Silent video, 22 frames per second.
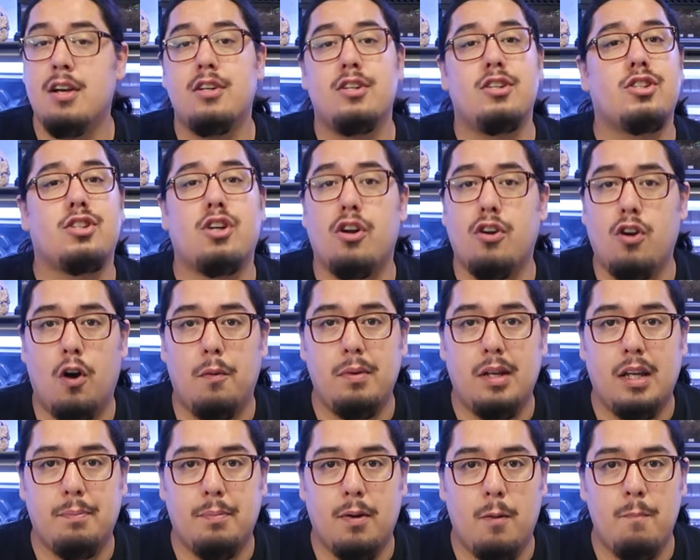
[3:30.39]
Just go to Home
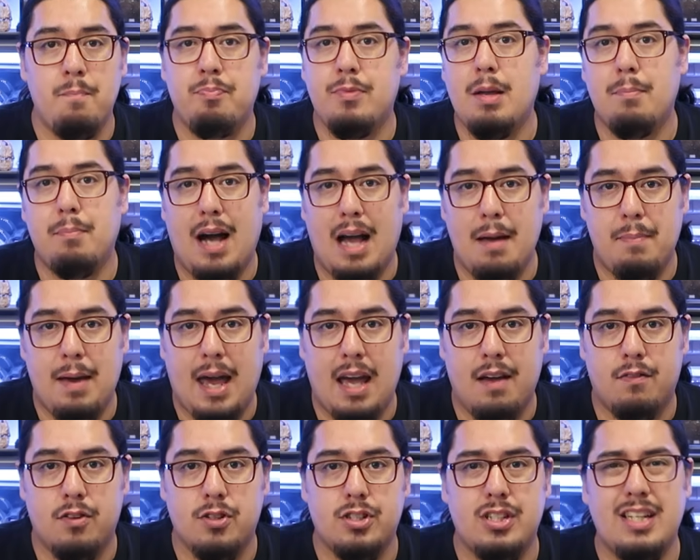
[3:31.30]
Depot, buy
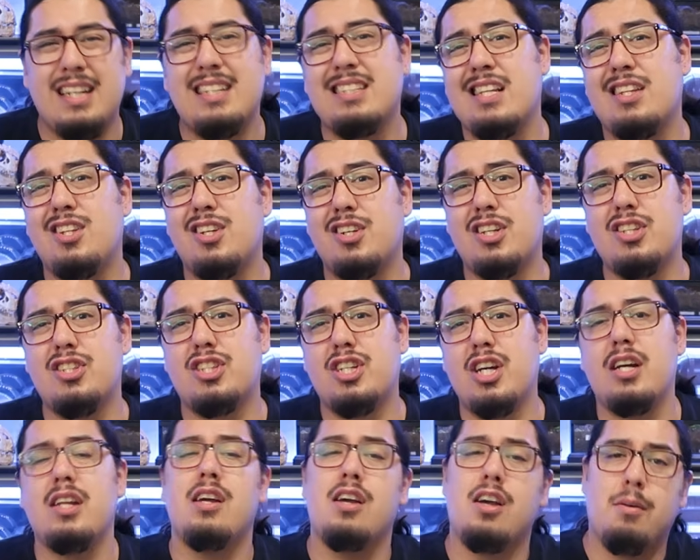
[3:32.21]
pavers. It doesn't look as
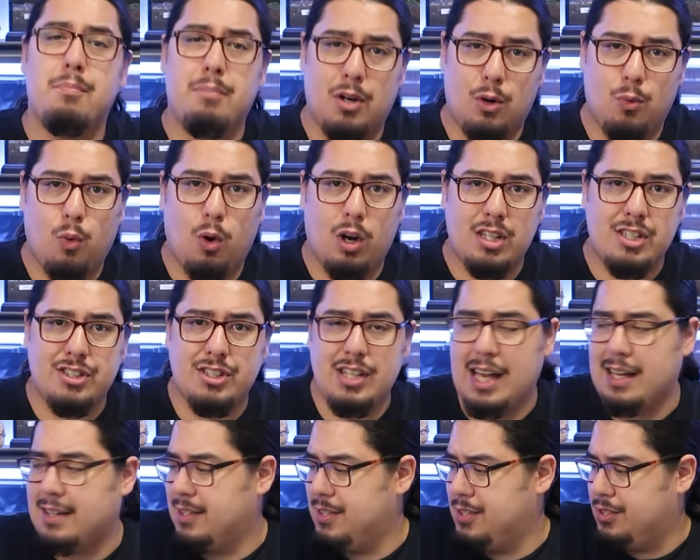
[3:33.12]
good, but it works
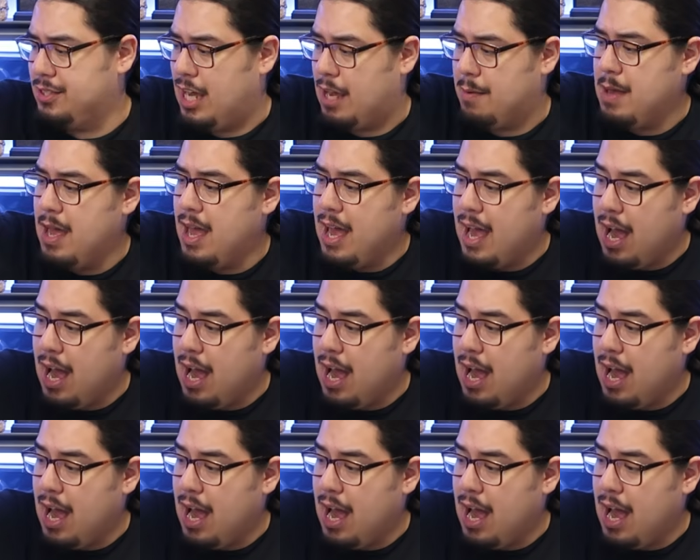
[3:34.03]
exactly the same.